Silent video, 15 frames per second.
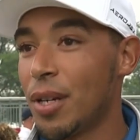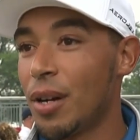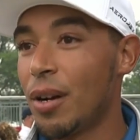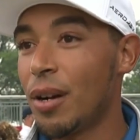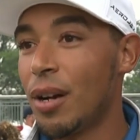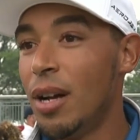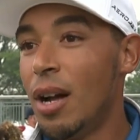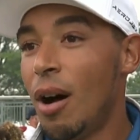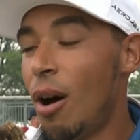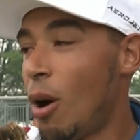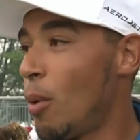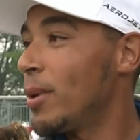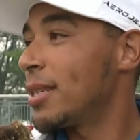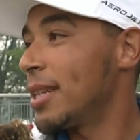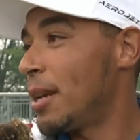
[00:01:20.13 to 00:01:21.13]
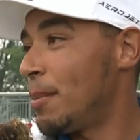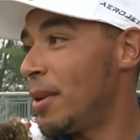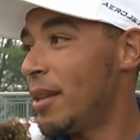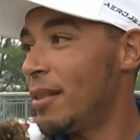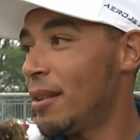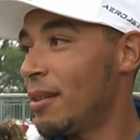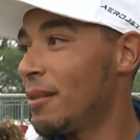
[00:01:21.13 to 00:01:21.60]
are always going to
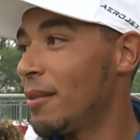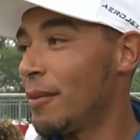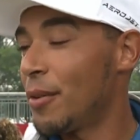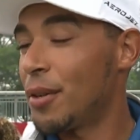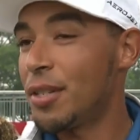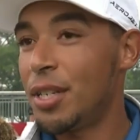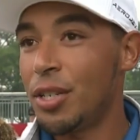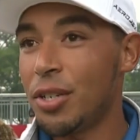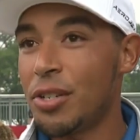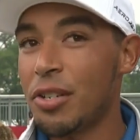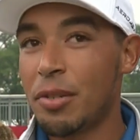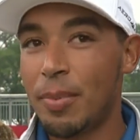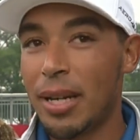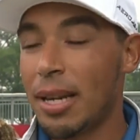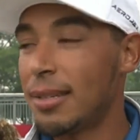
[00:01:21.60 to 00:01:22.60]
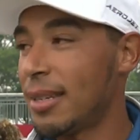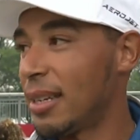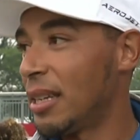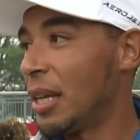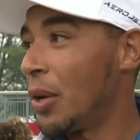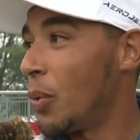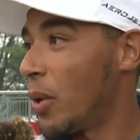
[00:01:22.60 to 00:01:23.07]
be there, the first tee jitters, but I
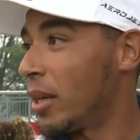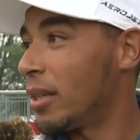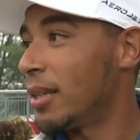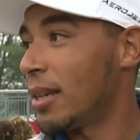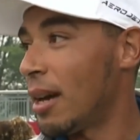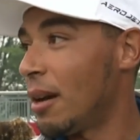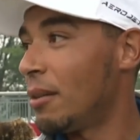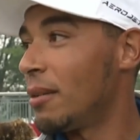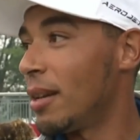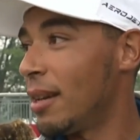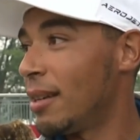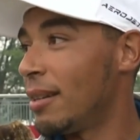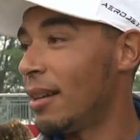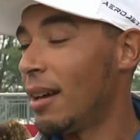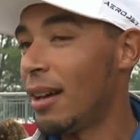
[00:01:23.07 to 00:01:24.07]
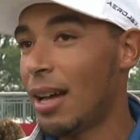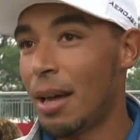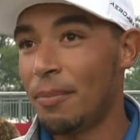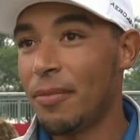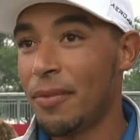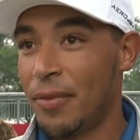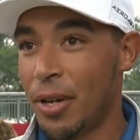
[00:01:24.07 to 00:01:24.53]
settle in quickly now, and uh,
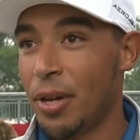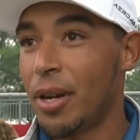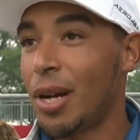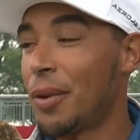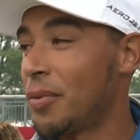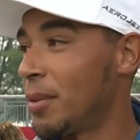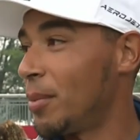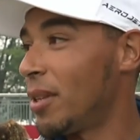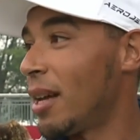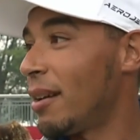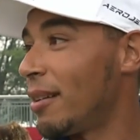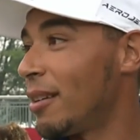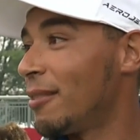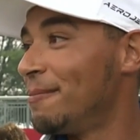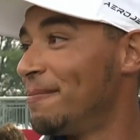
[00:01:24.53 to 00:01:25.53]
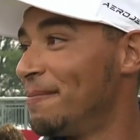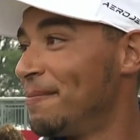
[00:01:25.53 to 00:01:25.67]
I'm very comfortable out here.